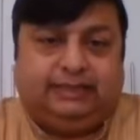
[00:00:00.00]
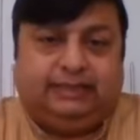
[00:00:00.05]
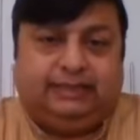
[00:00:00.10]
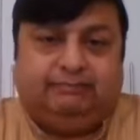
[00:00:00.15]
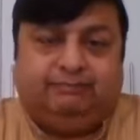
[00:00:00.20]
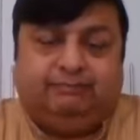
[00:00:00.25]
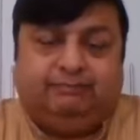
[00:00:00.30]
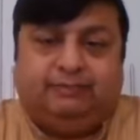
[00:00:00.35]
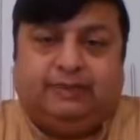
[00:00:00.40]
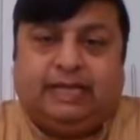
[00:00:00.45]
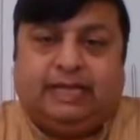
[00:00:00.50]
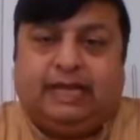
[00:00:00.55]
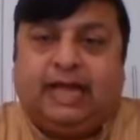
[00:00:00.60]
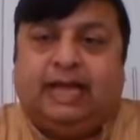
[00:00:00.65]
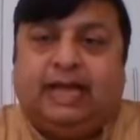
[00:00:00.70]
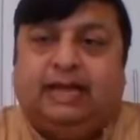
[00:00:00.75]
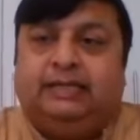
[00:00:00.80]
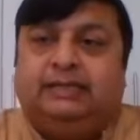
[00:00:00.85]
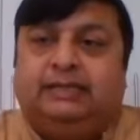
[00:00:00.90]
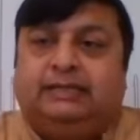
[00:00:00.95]

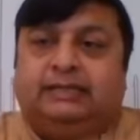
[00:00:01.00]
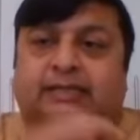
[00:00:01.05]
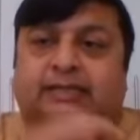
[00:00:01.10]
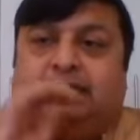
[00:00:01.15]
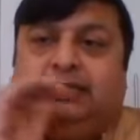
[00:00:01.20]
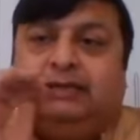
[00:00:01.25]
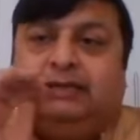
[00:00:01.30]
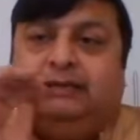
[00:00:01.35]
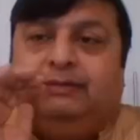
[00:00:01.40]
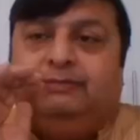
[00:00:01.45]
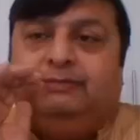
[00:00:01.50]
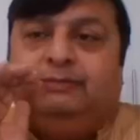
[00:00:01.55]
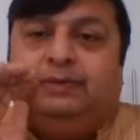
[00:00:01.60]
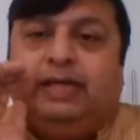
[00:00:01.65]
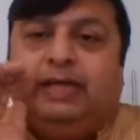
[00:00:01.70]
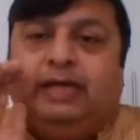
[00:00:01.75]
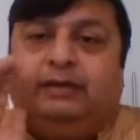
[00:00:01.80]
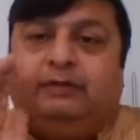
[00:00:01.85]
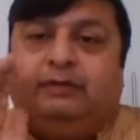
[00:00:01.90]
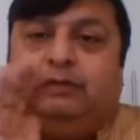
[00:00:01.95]
and
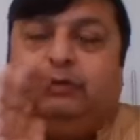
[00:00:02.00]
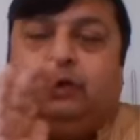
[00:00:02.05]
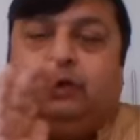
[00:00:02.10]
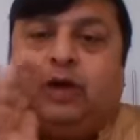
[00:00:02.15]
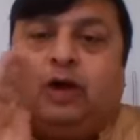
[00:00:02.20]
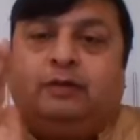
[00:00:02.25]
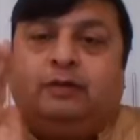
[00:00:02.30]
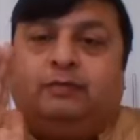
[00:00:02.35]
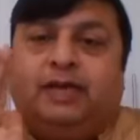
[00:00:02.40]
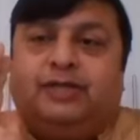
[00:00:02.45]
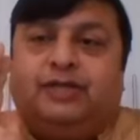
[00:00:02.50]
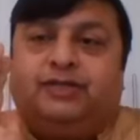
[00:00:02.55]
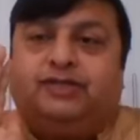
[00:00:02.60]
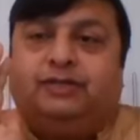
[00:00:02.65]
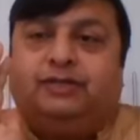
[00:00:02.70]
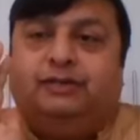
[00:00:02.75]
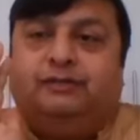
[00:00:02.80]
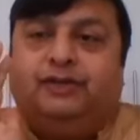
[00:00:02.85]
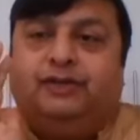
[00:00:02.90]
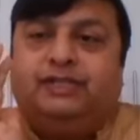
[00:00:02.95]
we are not
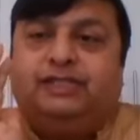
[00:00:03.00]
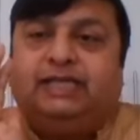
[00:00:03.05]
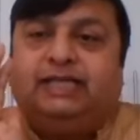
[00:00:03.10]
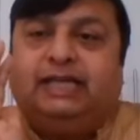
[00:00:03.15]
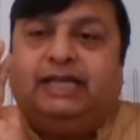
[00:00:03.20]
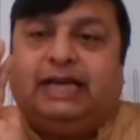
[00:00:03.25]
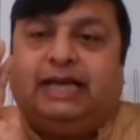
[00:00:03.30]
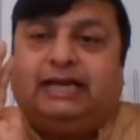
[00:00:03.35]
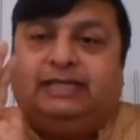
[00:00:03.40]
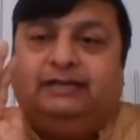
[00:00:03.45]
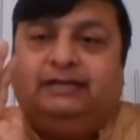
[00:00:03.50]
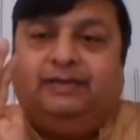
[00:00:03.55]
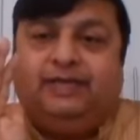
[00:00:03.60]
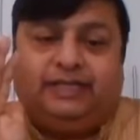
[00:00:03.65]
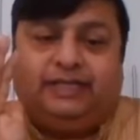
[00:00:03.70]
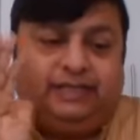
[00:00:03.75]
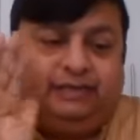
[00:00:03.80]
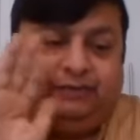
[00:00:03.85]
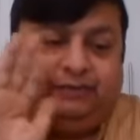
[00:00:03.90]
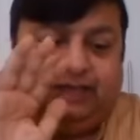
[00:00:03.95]
much physical
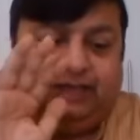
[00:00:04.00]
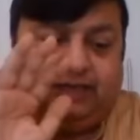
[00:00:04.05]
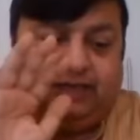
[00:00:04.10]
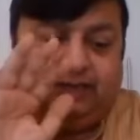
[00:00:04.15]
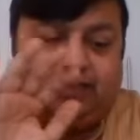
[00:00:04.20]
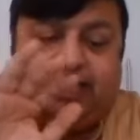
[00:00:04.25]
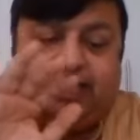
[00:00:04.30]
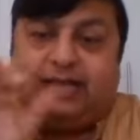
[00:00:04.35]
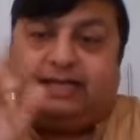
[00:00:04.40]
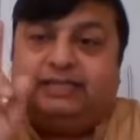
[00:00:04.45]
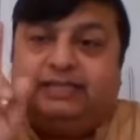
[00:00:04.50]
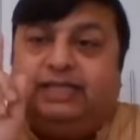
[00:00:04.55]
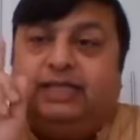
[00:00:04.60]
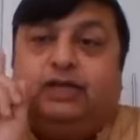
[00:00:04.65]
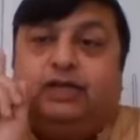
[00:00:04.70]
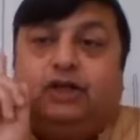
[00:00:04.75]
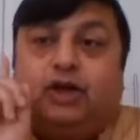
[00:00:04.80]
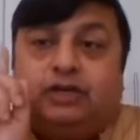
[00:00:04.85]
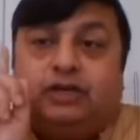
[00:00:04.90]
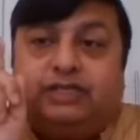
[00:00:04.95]
activity, we are
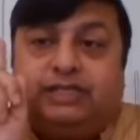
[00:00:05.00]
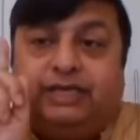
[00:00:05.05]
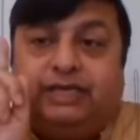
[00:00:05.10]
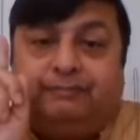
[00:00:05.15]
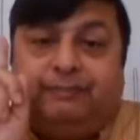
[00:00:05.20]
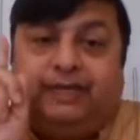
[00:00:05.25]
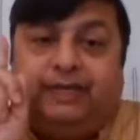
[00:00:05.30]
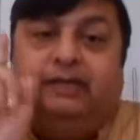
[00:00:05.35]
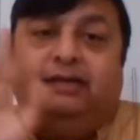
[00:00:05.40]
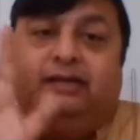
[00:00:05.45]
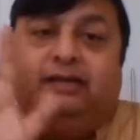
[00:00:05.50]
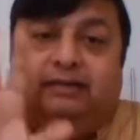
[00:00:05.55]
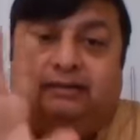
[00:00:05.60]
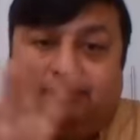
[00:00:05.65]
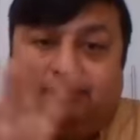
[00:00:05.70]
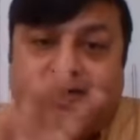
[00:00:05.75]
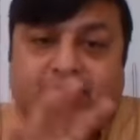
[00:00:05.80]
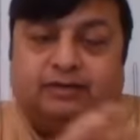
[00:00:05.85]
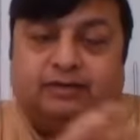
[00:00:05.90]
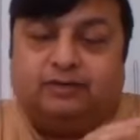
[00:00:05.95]
relaxing, not sleeping,
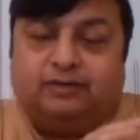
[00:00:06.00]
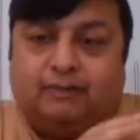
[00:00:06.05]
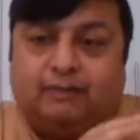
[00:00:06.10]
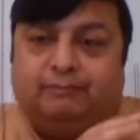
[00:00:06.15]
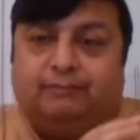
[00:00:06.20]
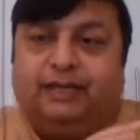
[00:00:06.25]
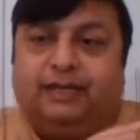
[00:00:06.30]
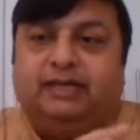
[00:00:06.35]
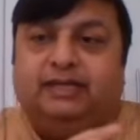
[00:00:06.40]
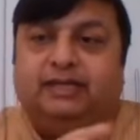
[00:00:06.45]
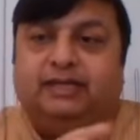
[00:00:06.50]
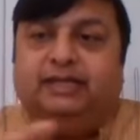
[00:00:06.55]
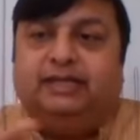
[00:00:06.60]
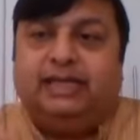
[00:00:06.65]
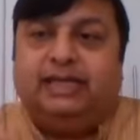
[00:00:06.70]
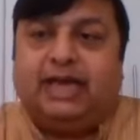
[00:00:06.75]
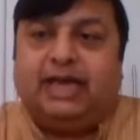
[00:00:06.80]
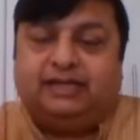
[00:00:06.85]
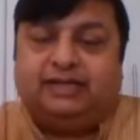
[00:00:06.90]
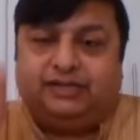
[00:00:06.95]
but completely
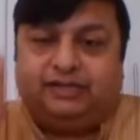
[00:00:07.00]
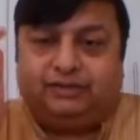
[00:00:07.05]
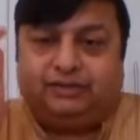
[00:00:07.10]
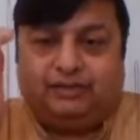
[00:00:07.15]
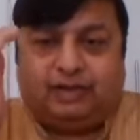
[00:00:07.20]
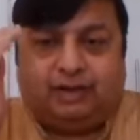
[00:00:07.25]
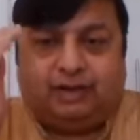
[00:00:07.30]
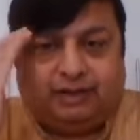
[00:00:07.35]
relaxed.